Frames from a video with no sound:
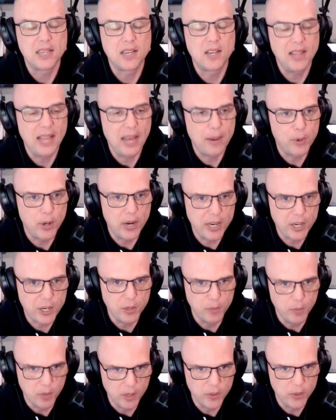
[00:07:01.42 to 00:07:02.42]
a
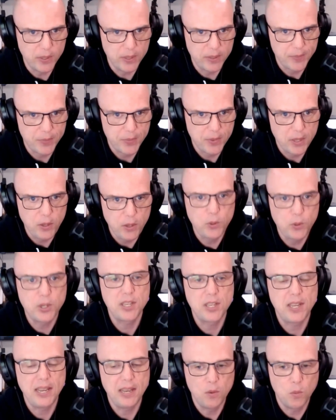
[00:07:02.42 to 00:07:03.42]
collaboration mode. You
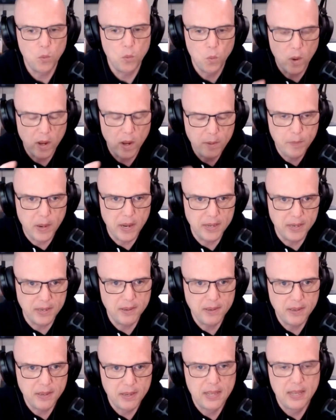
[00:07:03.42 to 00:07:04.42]
just hit one
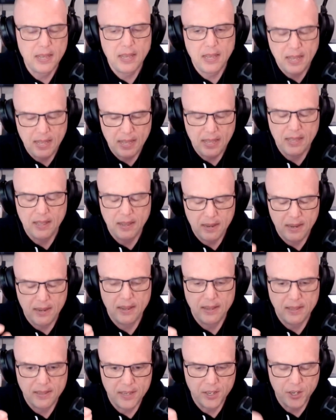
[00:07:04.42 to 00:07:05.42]
button
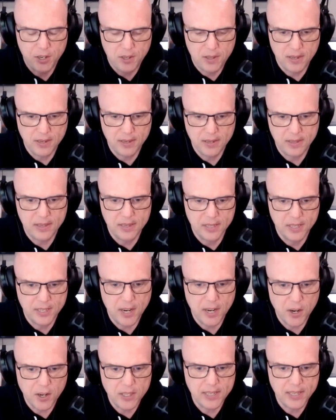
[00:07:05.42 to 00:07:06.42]
to
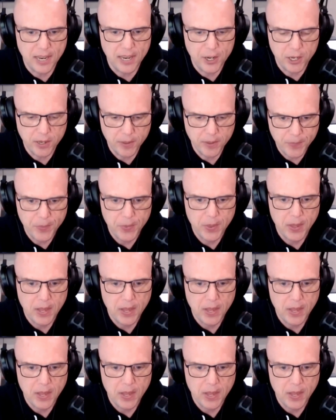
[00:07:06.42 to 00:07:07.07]
start a session.